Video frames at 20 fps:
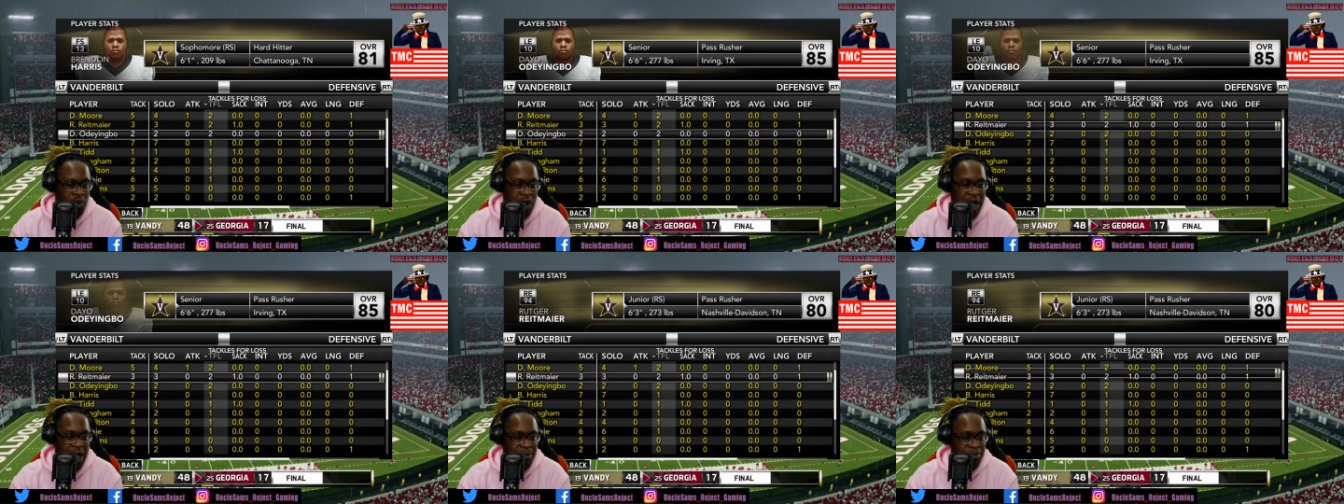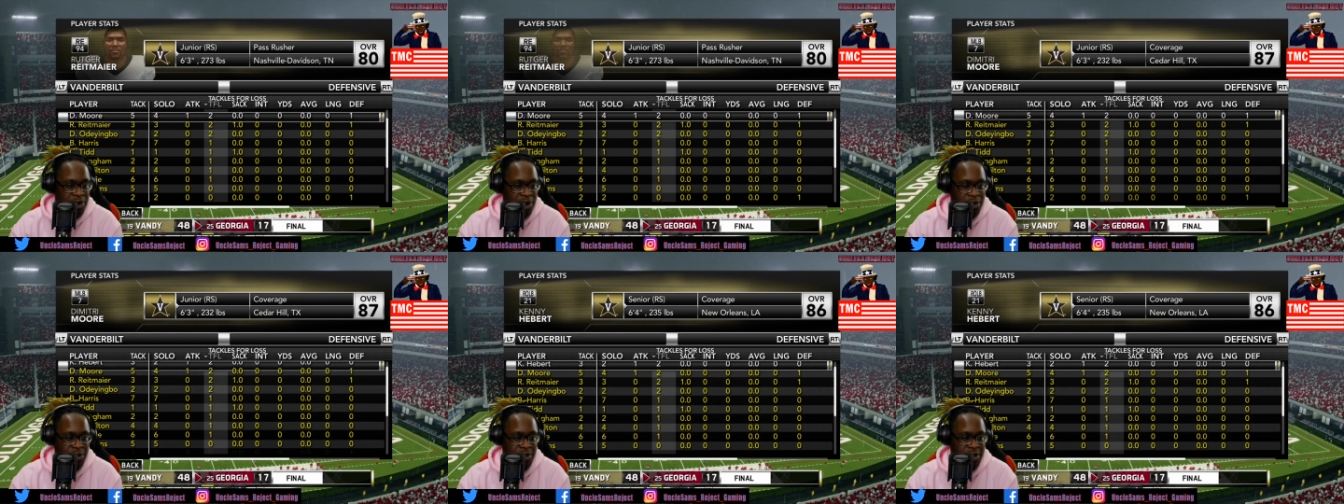a
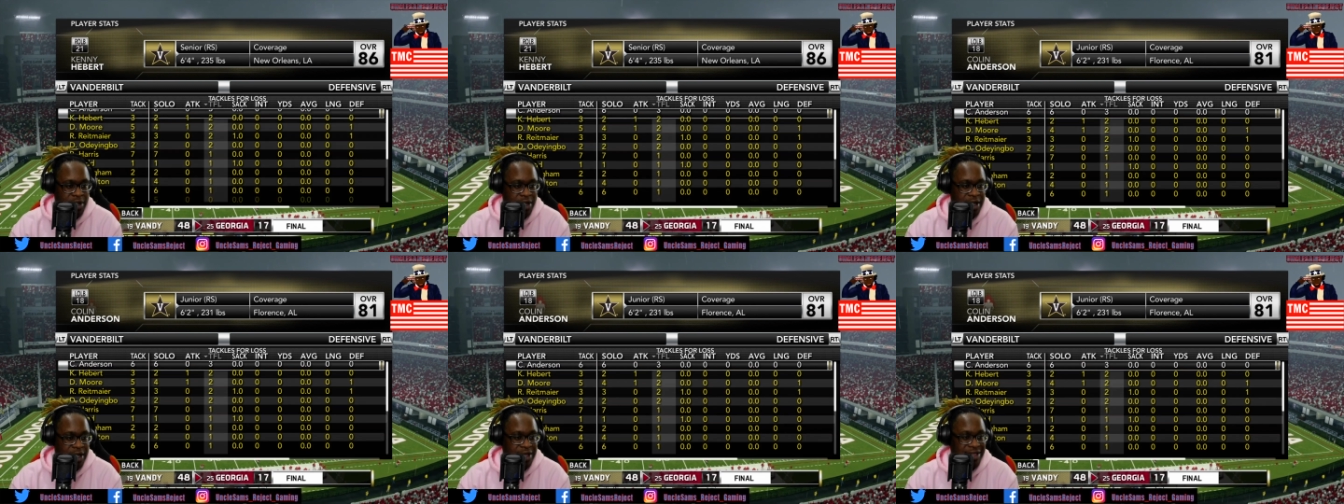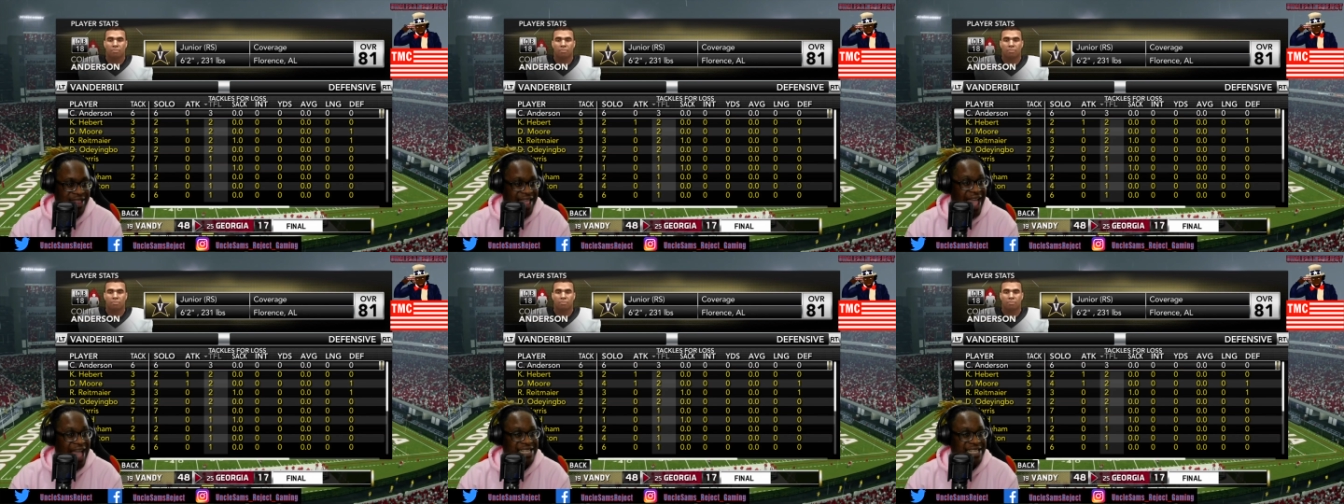squad, bro.
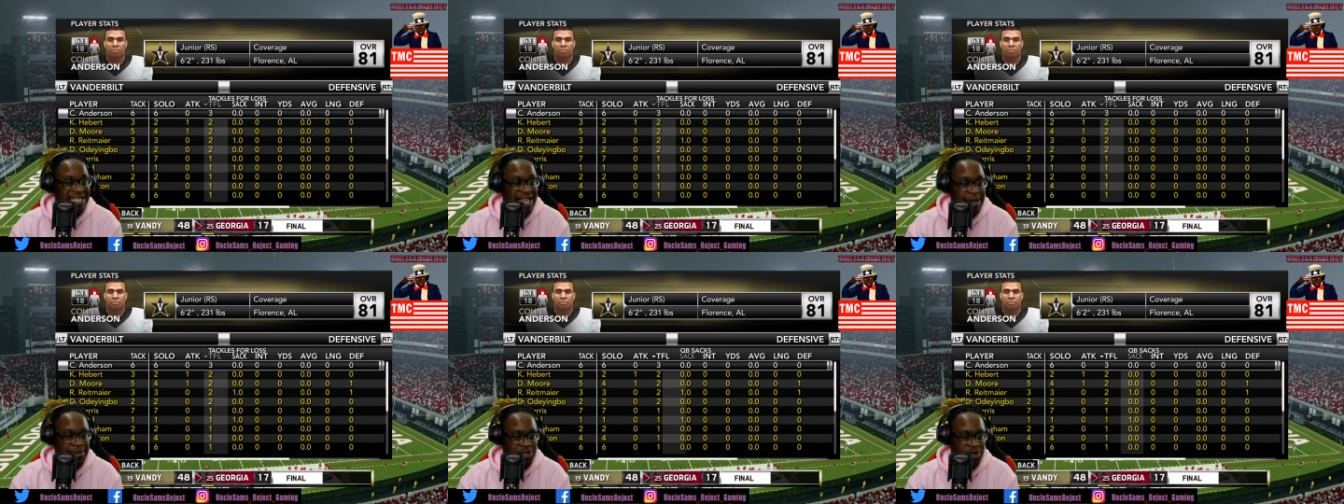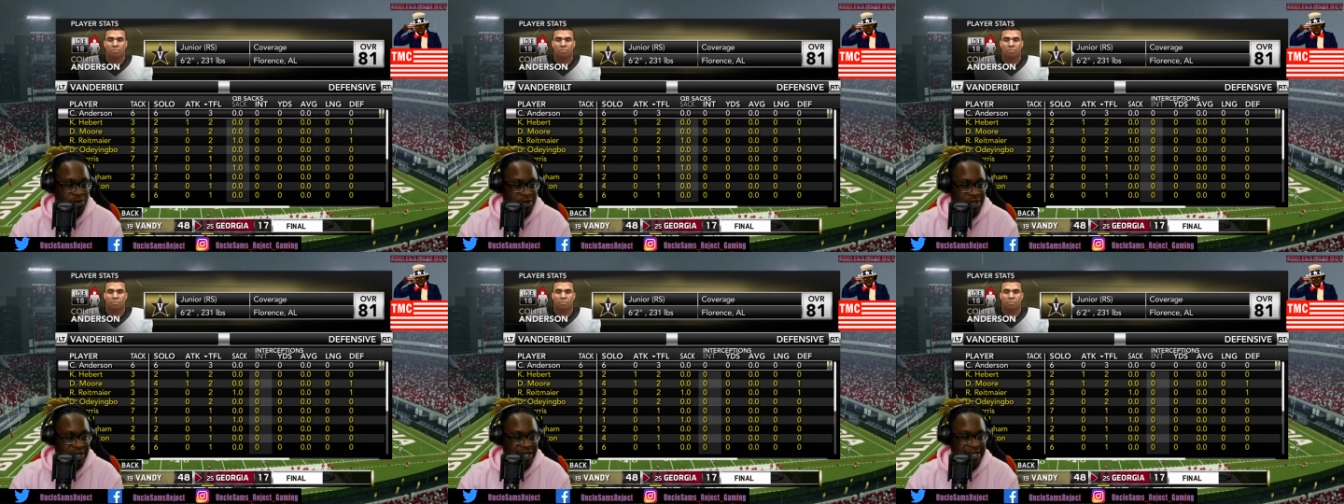That's
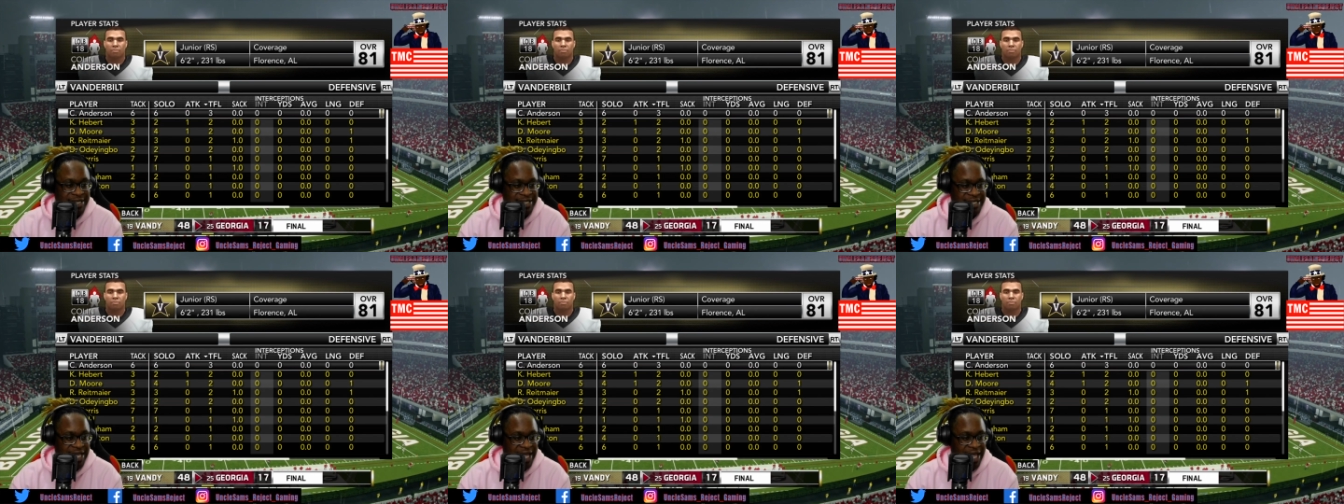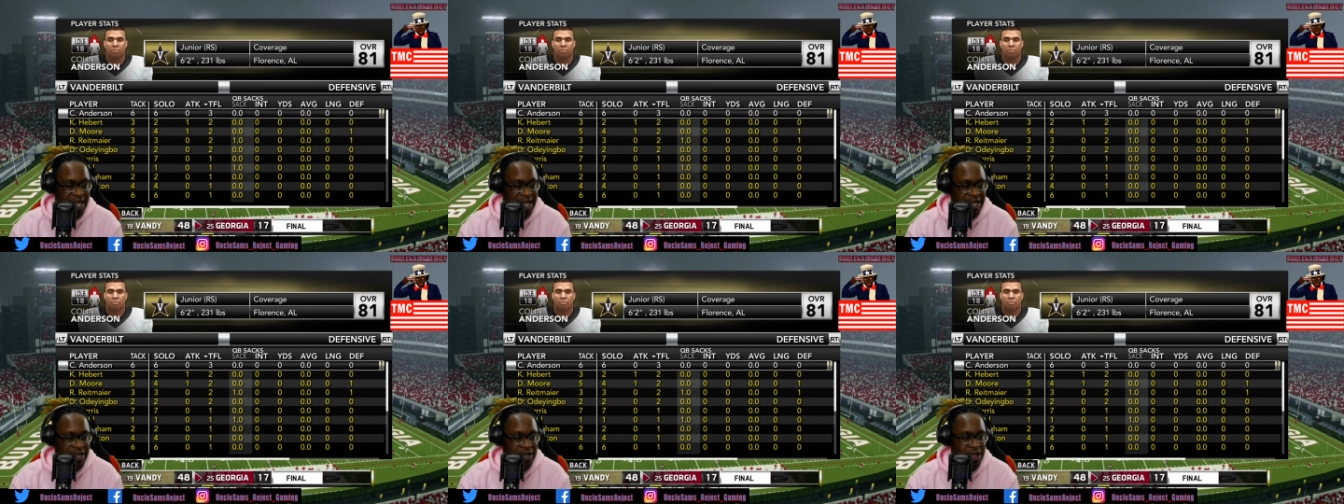absolutely
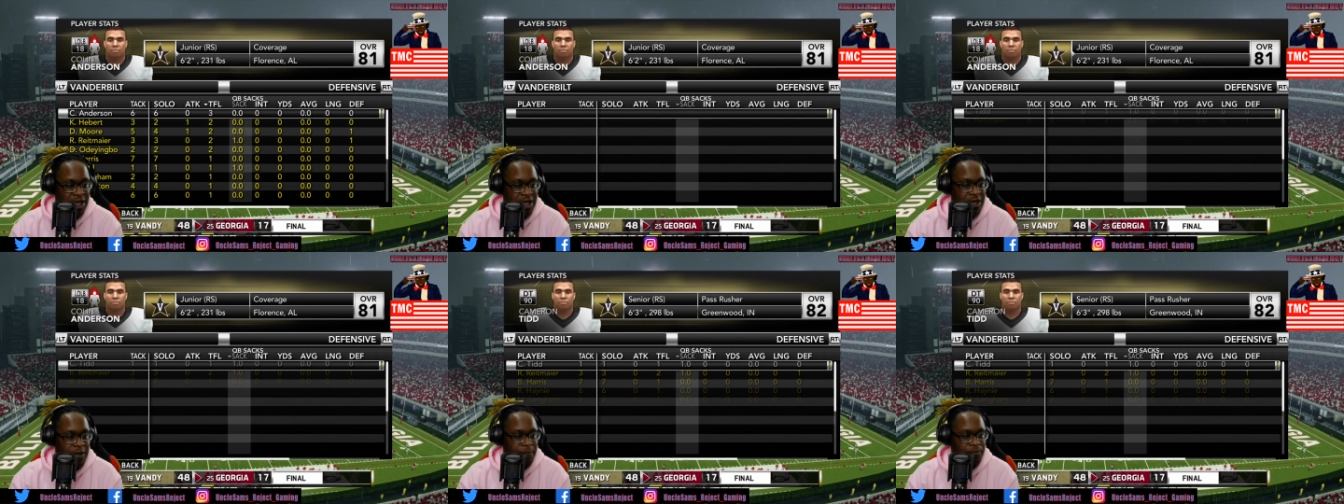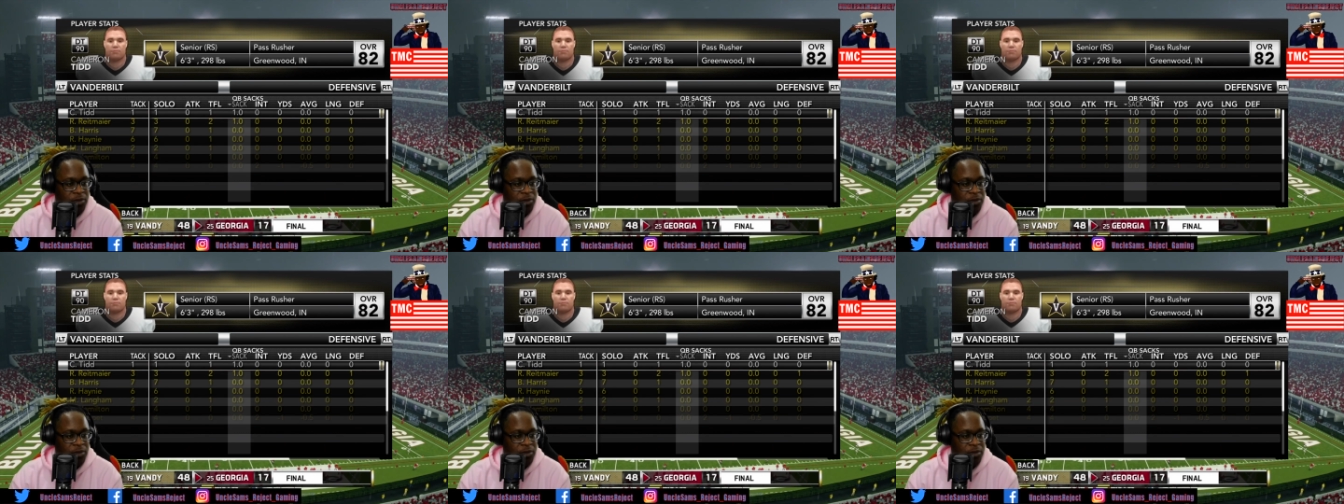insane.